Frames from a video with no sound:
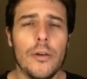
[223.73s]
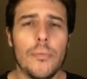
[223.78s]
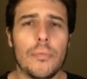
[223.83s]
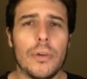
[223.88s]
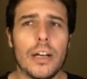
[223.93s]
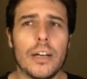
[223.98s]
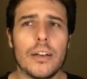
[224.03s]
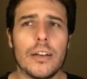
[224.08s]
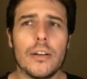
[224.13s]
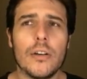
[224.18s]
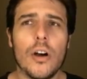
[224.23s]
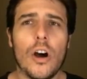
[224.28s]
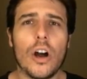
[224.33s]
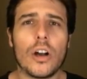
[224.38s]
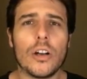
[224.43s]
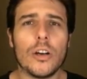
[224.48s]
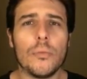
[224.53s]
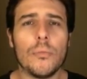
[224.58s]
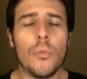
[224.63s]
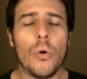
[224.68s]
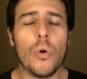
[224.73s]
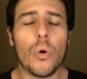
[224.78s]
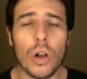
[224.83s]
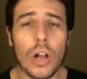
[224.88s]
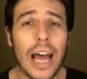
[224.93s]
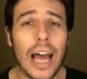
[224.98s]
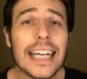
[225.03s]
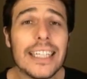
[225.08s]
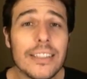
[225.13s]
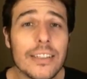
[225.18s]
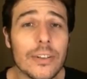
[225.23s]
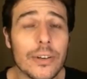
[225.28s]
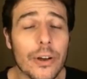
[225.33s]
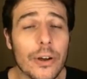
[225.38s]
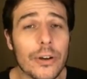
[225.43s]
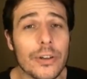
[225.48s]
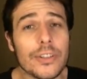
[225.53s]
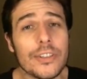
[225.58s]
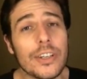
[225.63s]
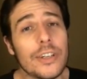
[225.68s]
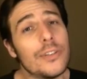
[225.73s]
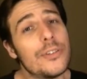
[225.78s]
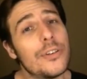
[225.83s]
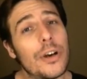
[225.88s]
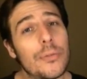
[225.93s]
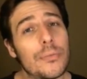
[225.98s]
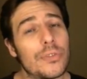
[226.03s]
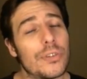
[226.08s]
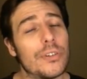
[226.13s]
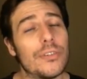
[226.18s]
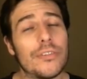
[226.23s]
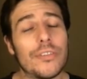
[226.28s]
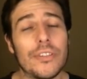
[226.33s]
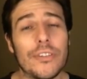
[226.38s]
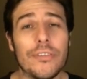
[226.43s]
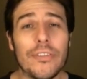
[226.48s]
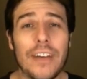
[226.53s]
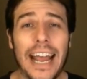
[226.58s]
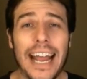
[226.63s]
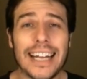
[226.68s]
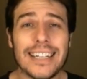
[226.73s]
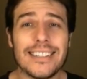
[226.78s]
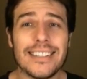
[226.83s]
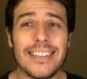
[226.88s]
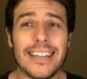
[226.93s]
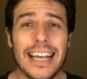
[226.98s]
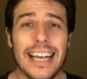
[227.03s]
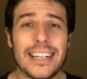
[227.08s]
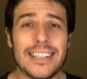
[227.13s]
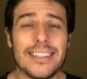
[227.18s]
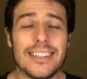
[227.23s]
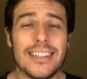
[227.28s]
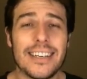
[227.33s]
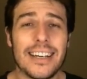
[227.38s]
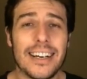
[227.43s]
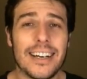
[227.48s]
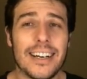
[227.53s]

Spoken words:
But on a more lighter note, in terms of the fact that